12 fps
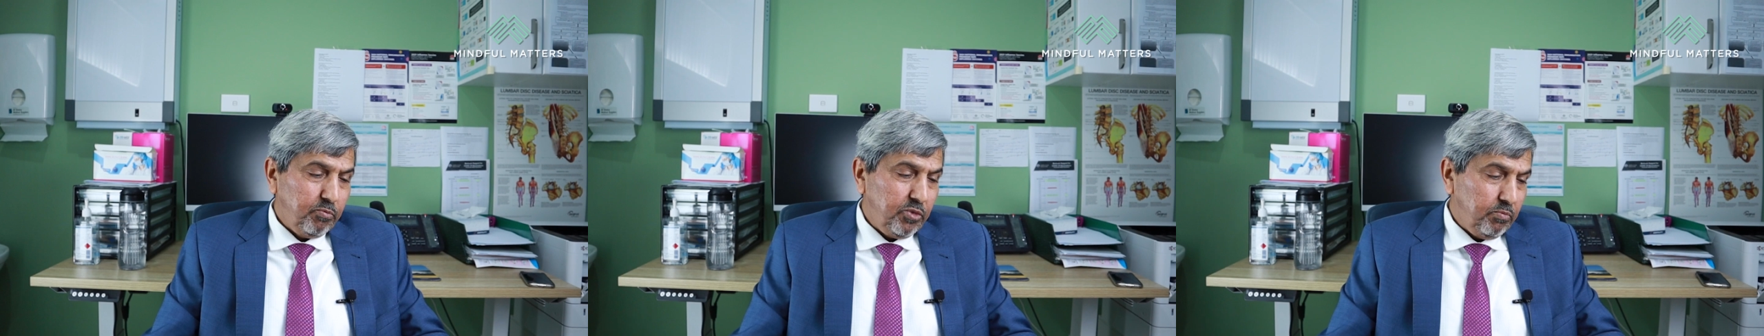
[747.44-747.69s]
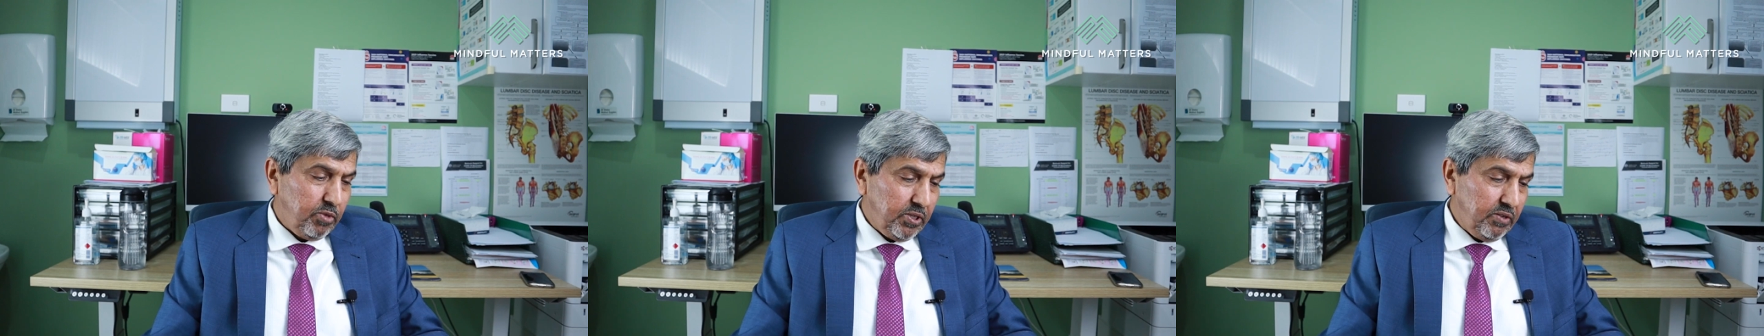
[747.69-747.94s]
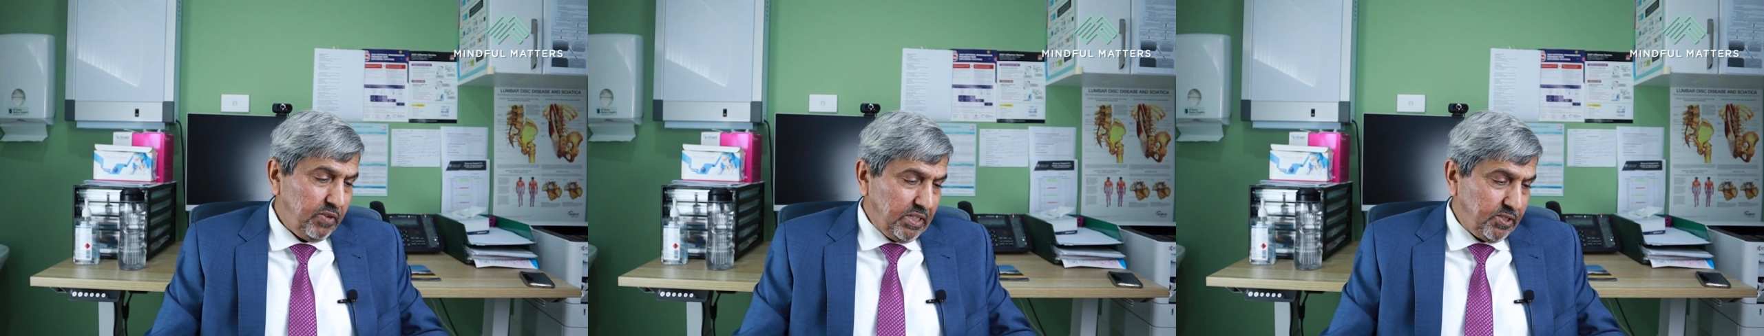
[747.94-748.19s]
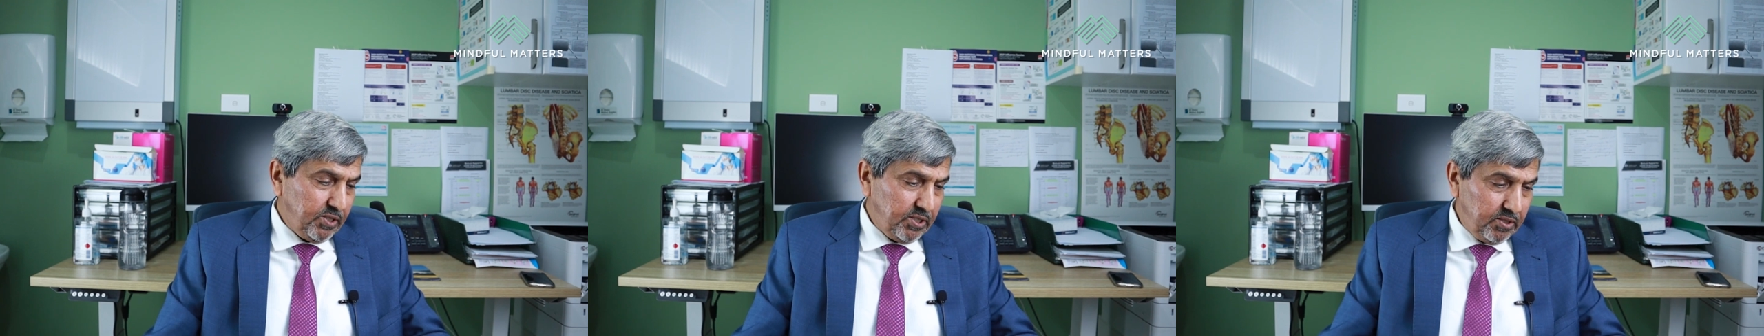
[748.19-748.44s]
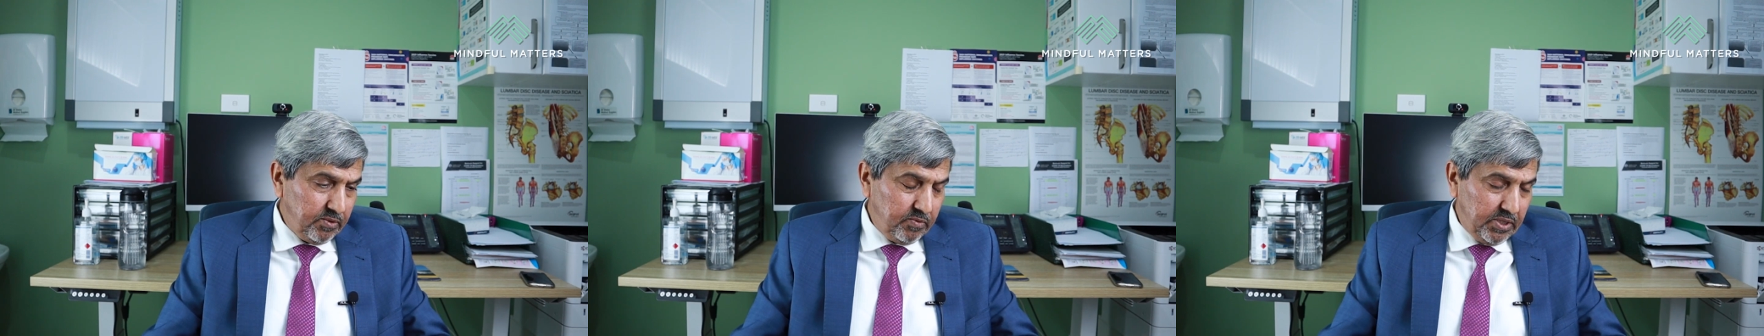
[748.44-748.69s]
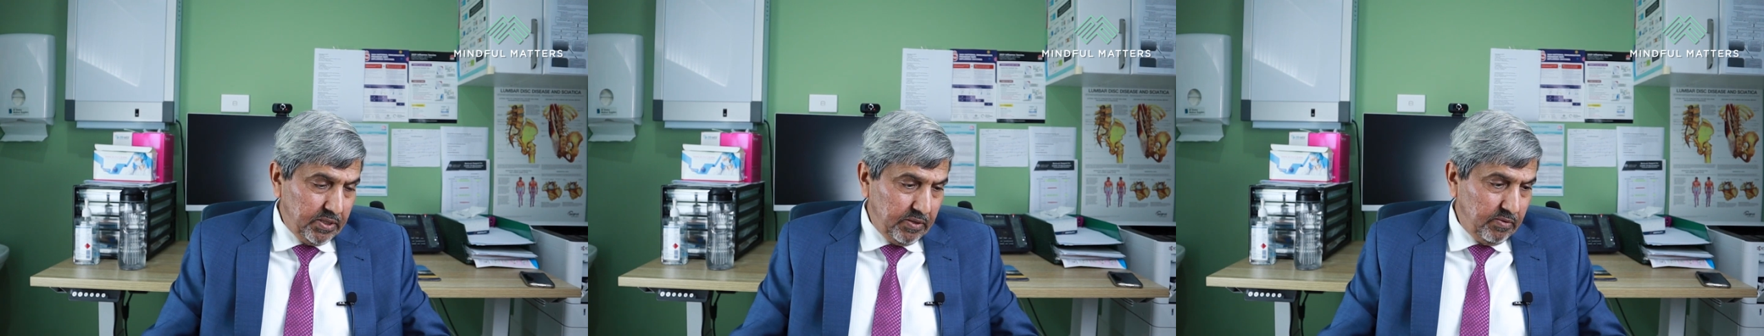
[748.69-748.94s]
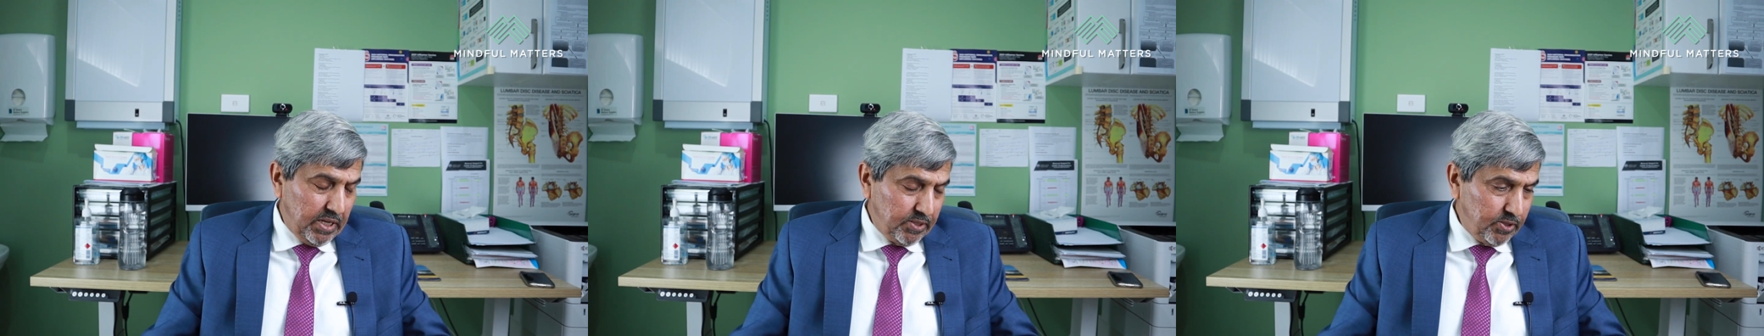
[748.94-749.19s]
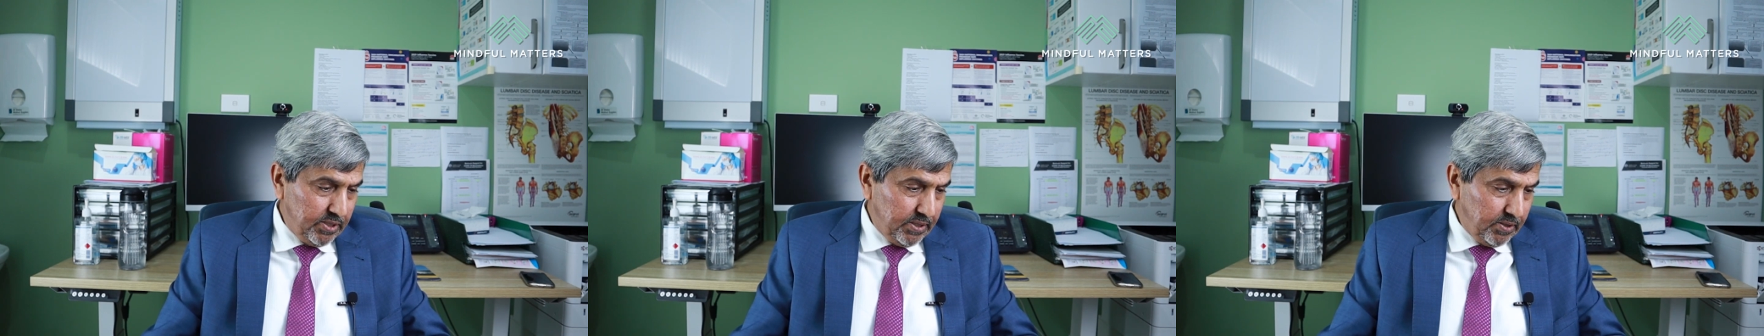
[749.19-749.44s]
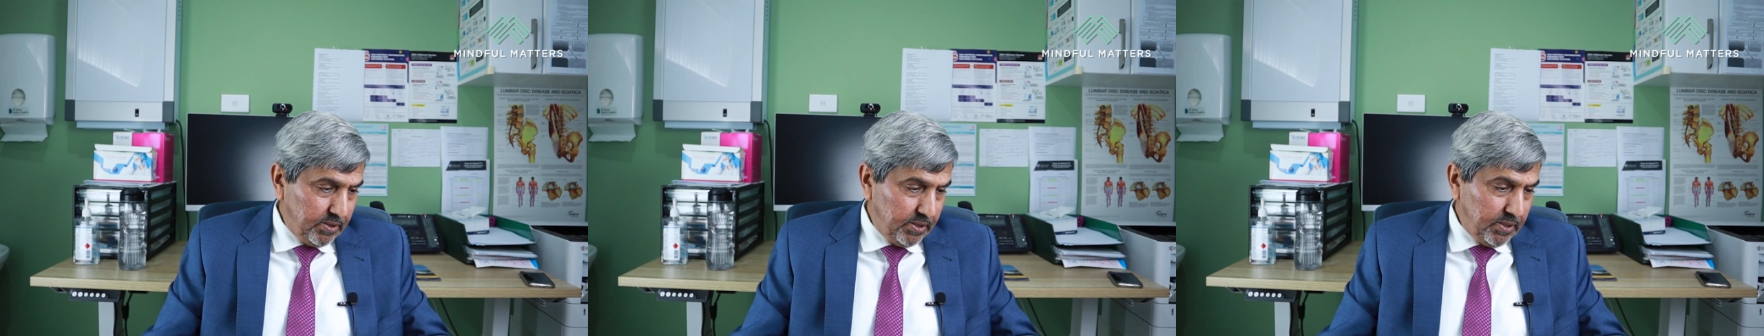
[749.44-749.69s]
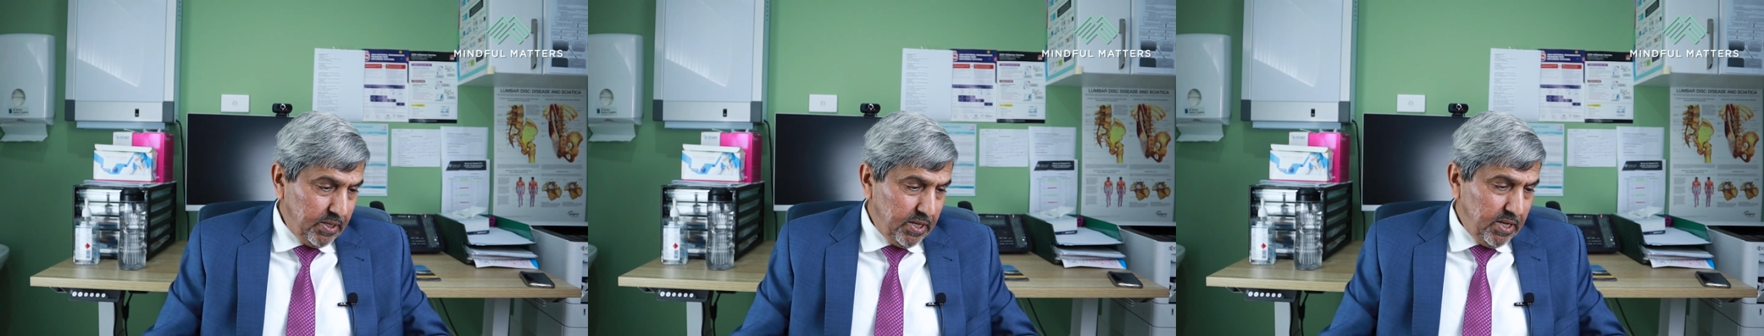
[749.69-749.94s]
people they vaccinated with the AstraZeneca.